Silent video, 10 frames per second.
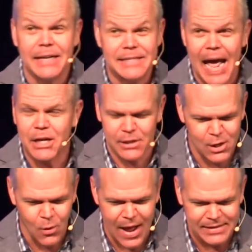It's
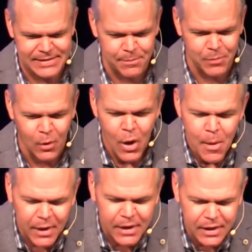actually quite simple.
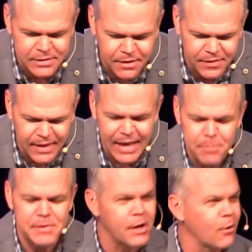Because of the
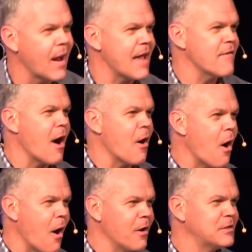empty grave, our
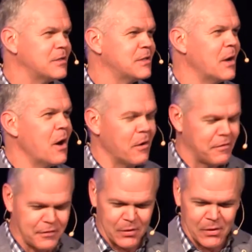hearts are
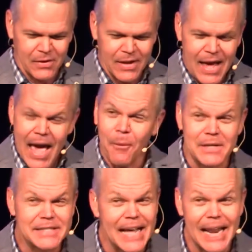full. And I
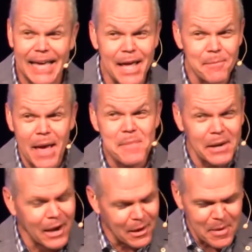want to say it again, maybe
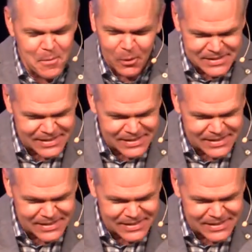a little bit more